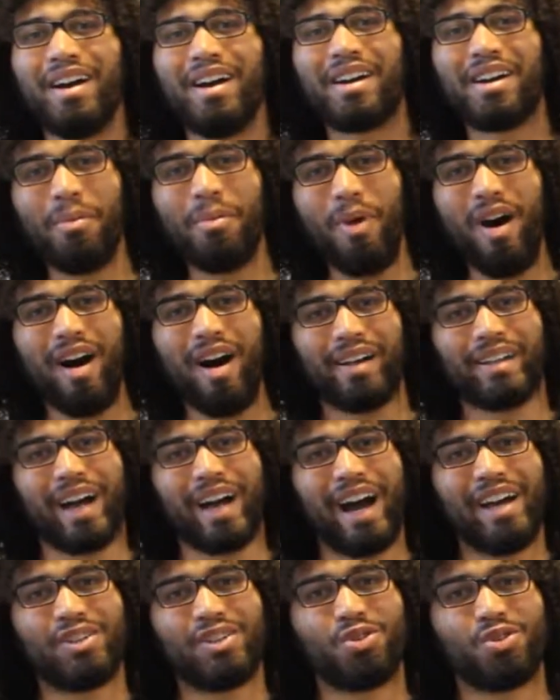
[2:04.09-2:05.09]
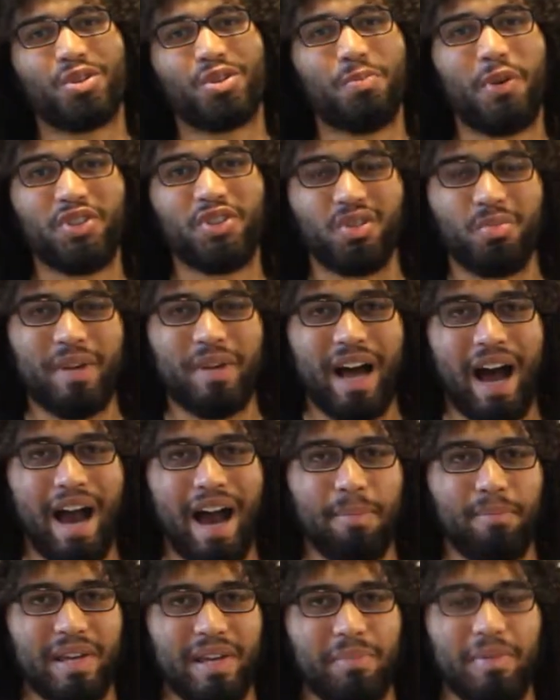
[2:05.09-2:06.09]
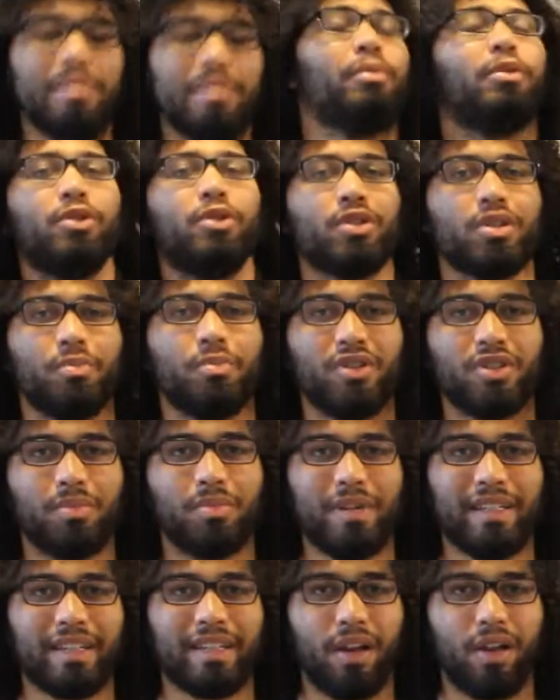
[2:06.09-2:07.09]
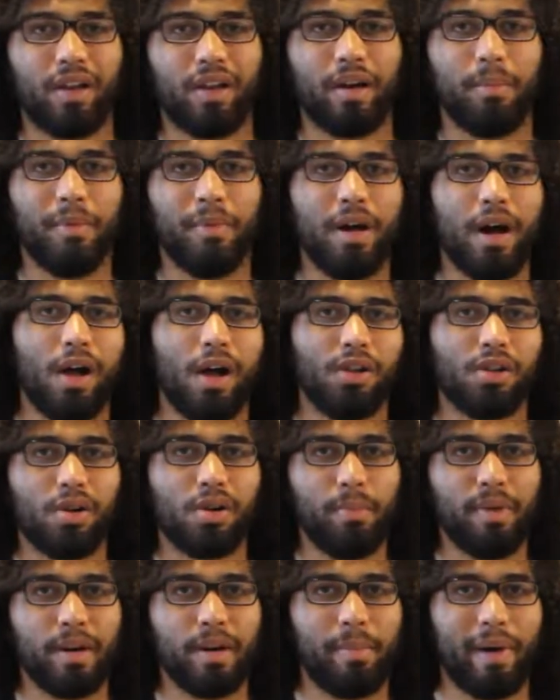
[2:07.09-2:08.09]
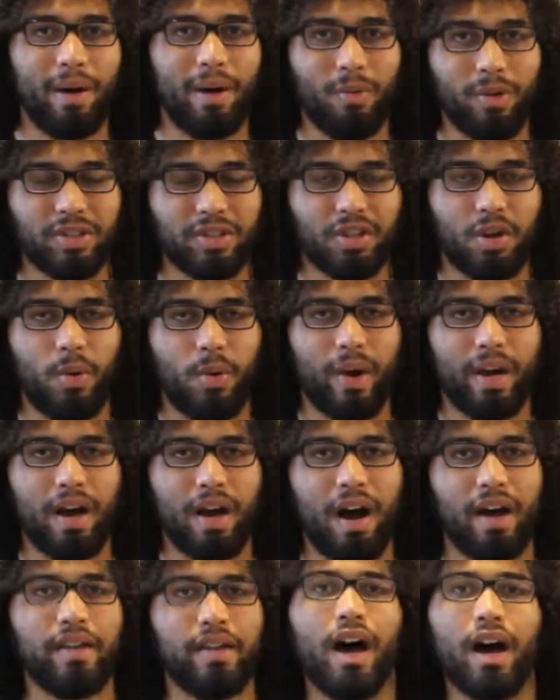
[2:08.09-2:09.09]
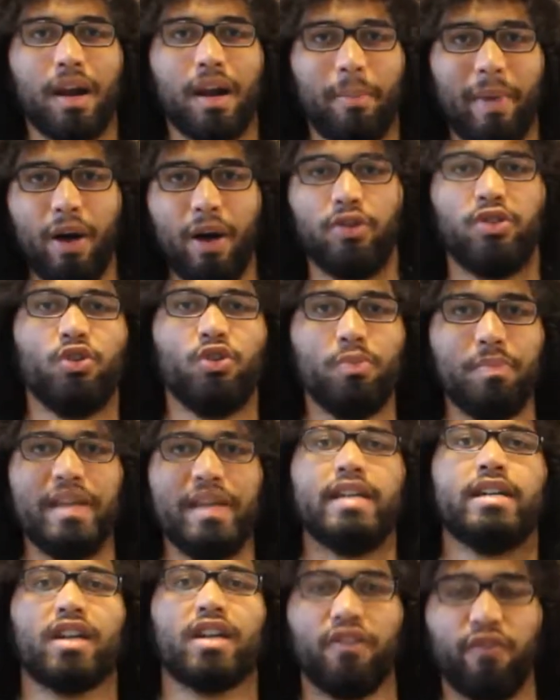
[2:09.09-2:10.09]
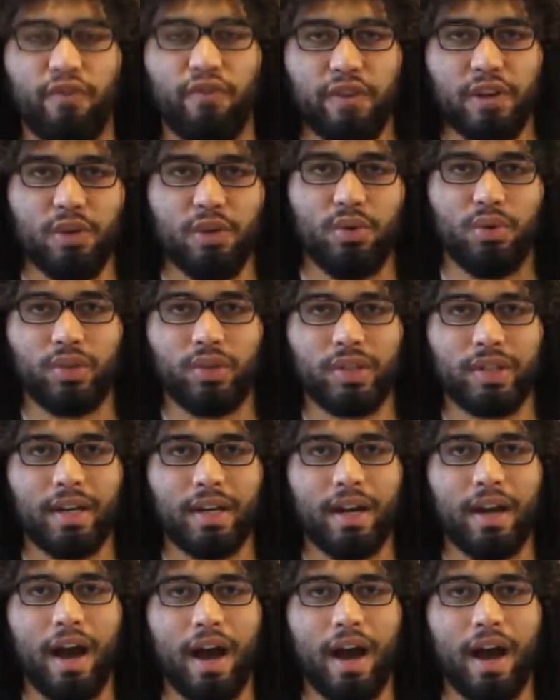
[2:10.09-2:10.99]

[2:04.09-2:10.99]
Come on, guys. You're supposed to be hyping people. You're supposed to be telling them a little bit about what's going on, not about you being confused.